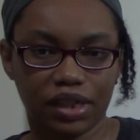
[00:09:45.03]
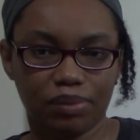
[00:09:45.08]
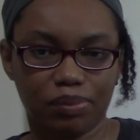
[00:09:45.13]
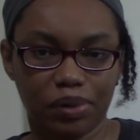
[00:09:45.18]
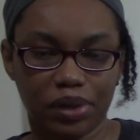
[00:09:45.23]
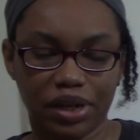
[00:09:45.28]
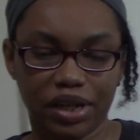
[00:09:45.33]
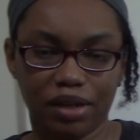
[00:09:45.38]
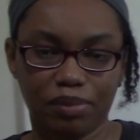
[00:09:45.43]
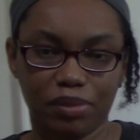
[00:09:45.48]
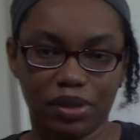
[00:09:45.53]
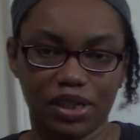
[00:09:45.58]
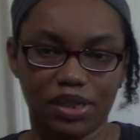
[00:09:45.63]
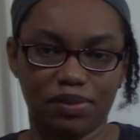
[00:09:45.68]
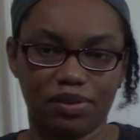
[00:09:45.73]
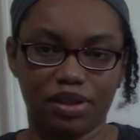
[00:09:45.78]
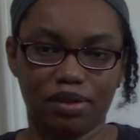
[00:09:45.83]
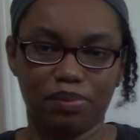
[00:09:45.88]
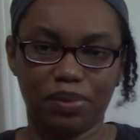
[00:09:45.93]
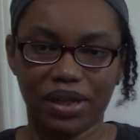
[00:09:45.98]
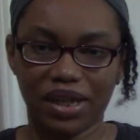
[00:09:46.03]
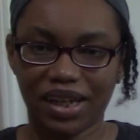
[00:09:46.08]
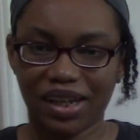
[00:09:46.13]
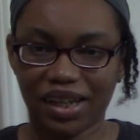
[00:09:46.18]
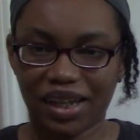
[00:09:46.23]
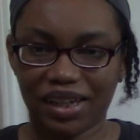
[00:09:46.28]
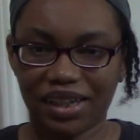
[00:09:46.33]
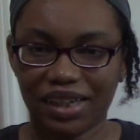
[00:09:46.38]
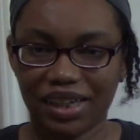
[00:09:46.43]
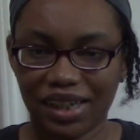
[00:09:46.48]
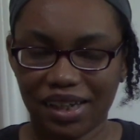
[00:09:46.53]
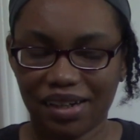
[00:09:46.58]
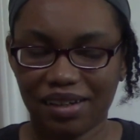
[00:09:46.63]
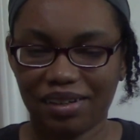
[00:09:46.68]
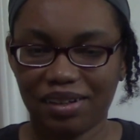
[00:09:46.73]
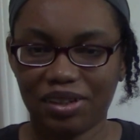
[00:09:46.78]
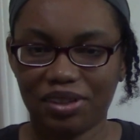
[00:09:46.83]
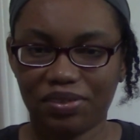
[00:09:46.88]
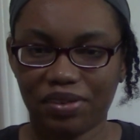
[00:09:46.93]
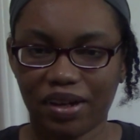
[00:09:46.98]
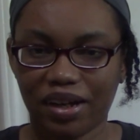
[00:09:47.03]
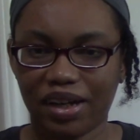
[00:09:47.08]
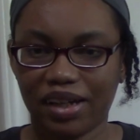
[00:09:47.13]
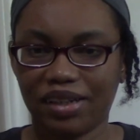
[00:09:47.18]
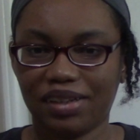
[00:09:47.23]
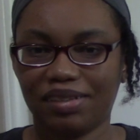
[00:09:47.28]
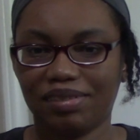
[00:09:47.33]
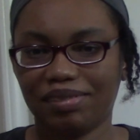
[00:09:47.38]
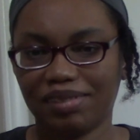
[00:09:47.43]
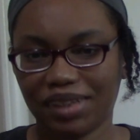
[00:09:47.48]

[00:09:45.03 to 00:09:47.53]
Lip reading: it pretty much would be like eating a dry